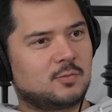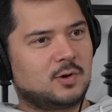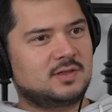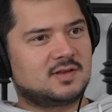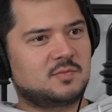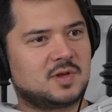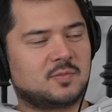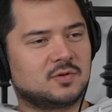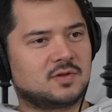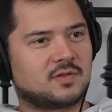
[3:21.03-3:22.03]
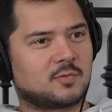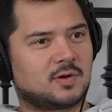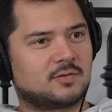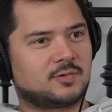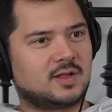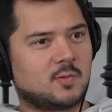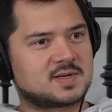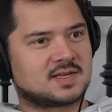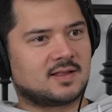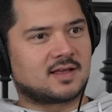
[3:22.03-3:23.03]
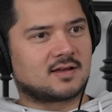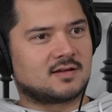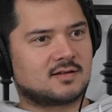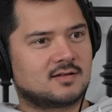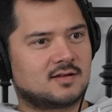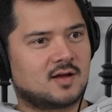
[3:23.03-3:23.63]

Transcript: what did people do? There re really wasn't like a,